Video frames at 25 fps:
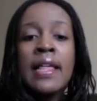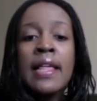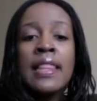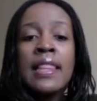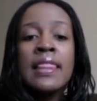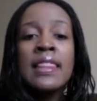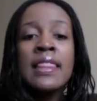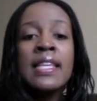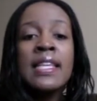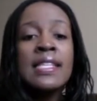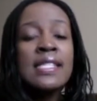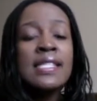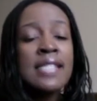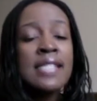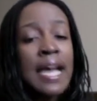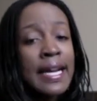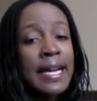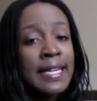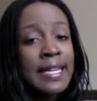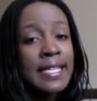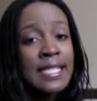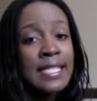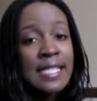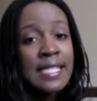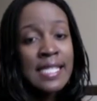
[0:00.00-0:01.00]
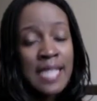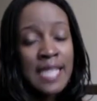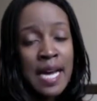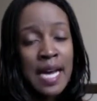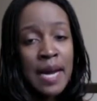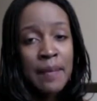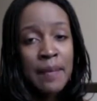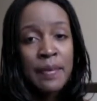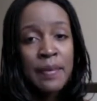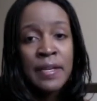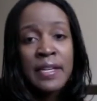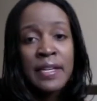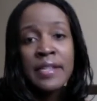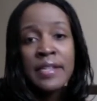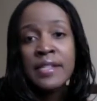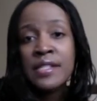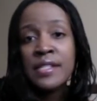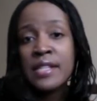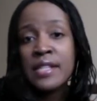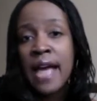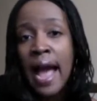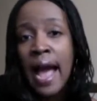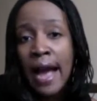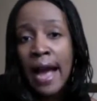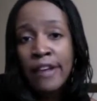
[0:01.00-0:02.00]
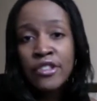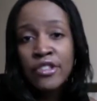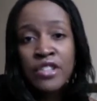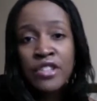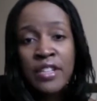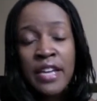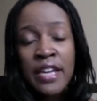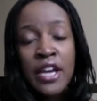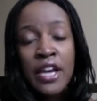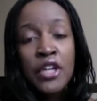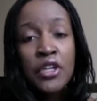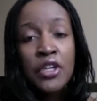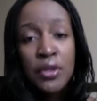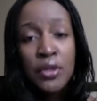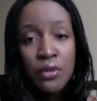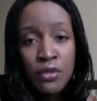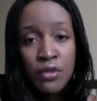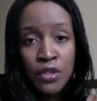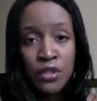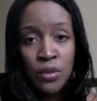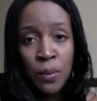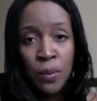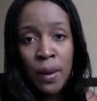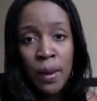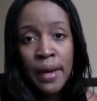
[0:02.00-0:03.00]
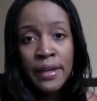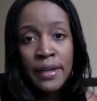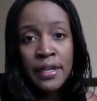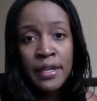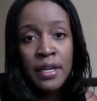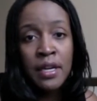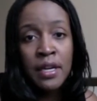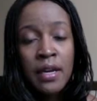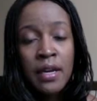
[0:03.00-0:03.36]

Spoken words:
The second step is actually a huge one,